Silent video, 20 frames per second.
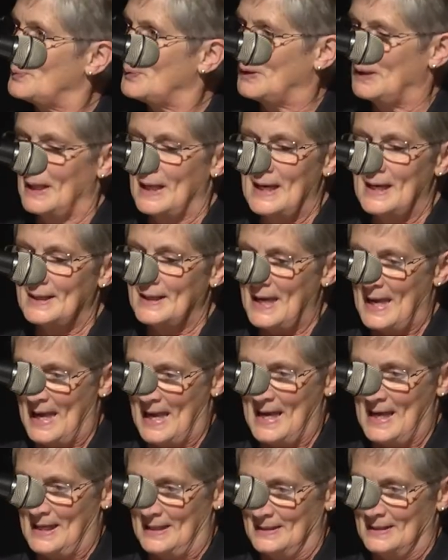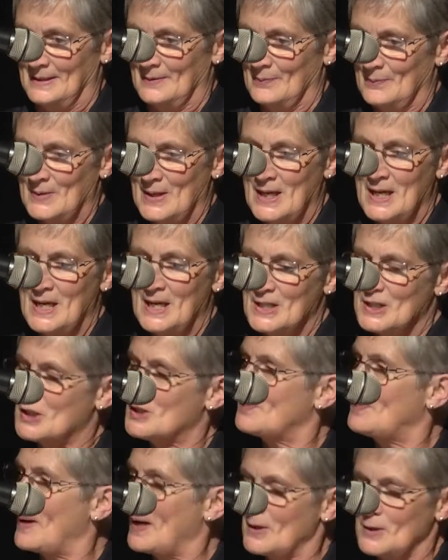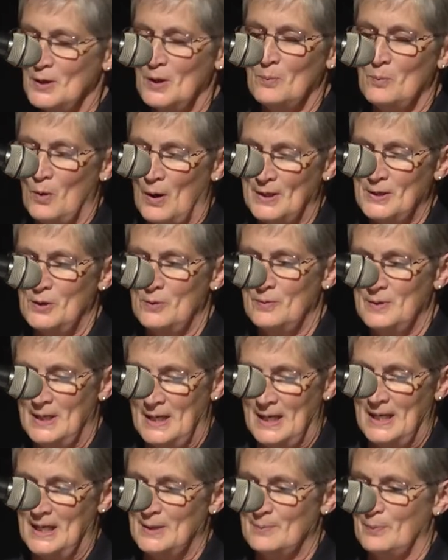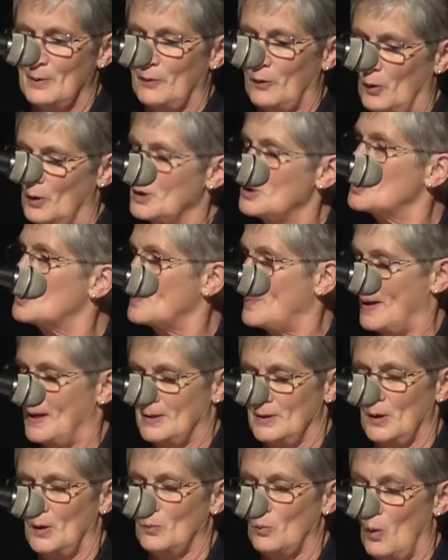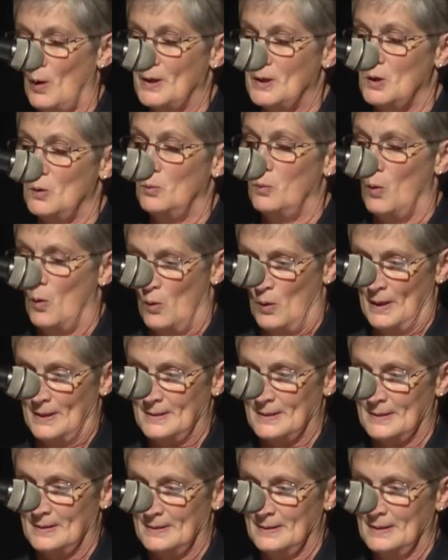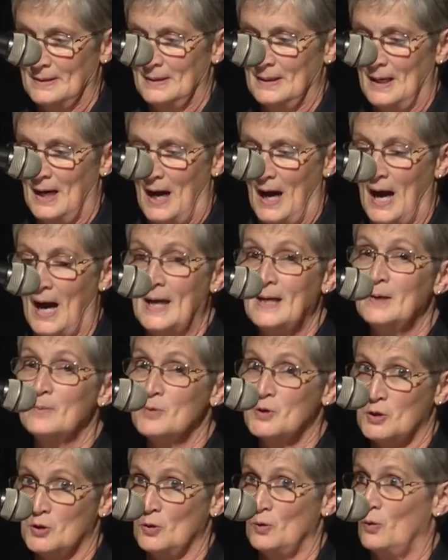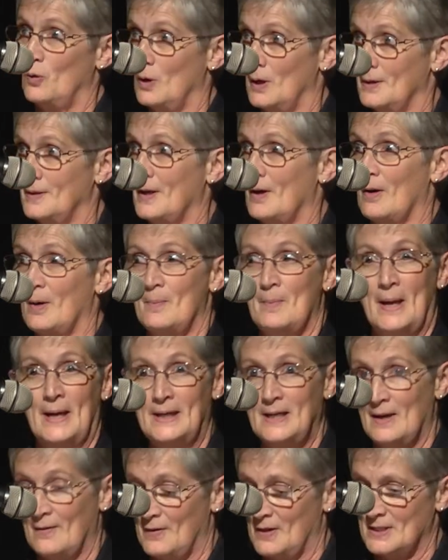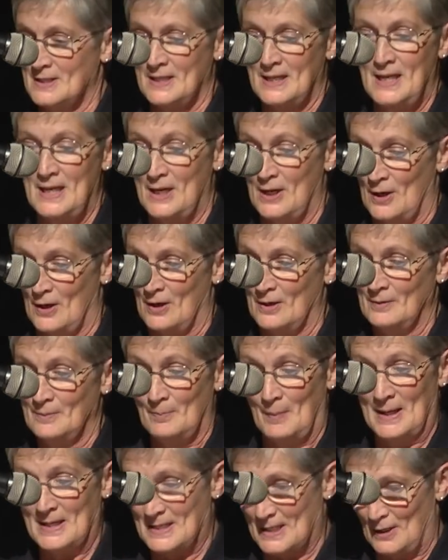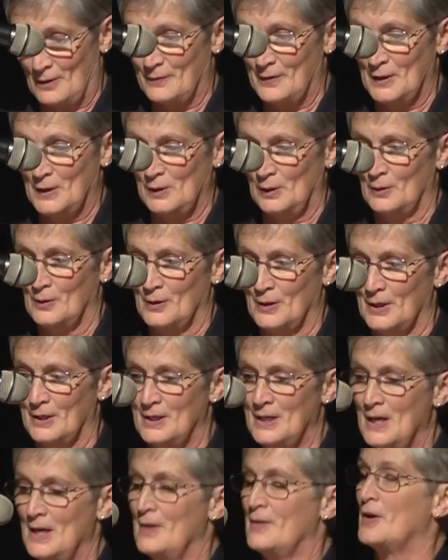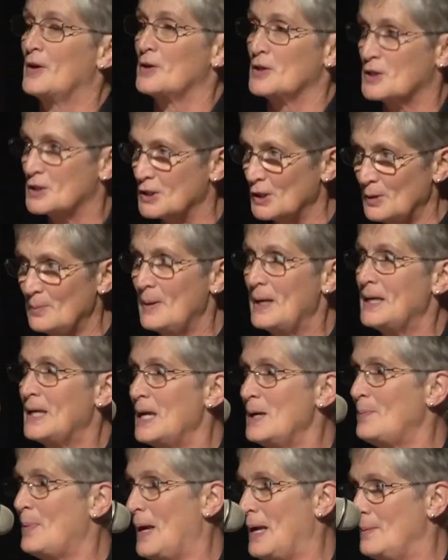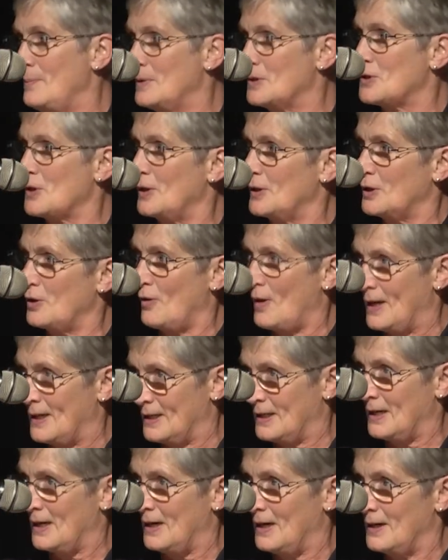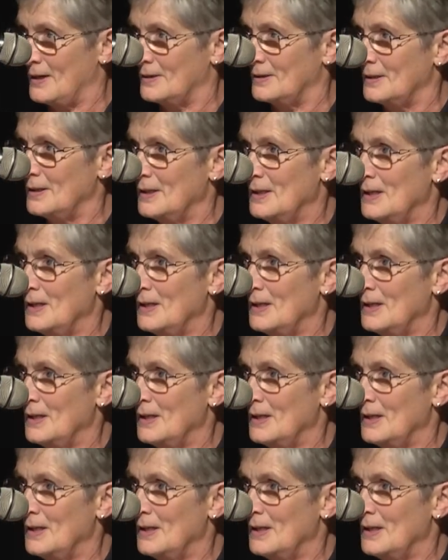Plan ahead. Spend on what you need before you spend on what you want. I am sure there are many of us here, myself included, that are still making payments on a credit card